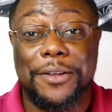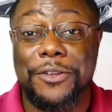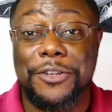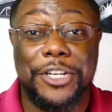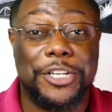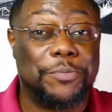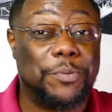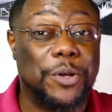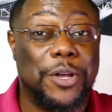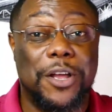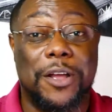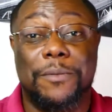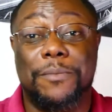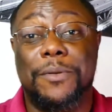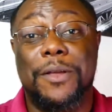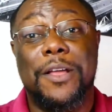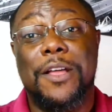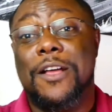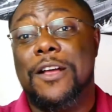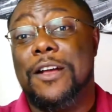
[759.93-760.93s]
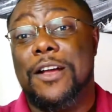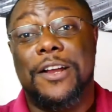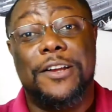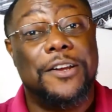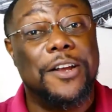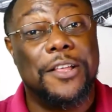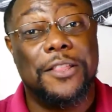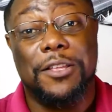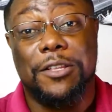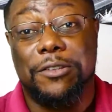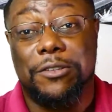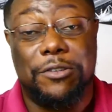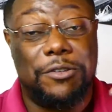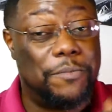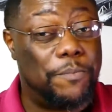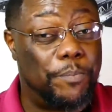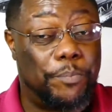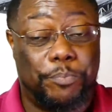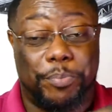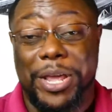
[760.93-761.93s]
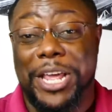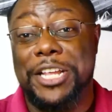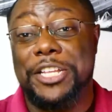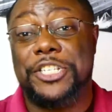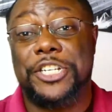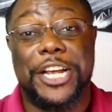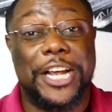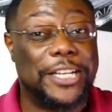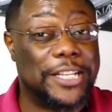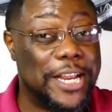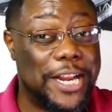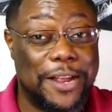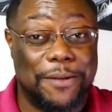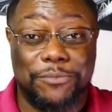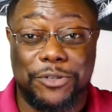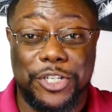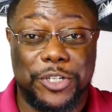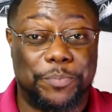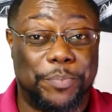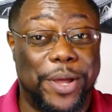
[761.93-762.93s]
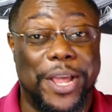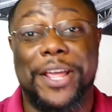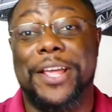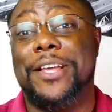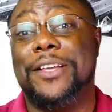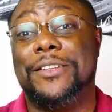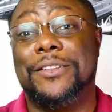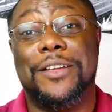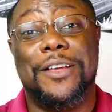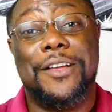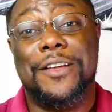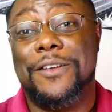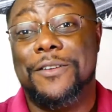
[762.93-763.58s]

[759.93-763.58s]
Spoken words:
You just become another paycheck that I'm just paying,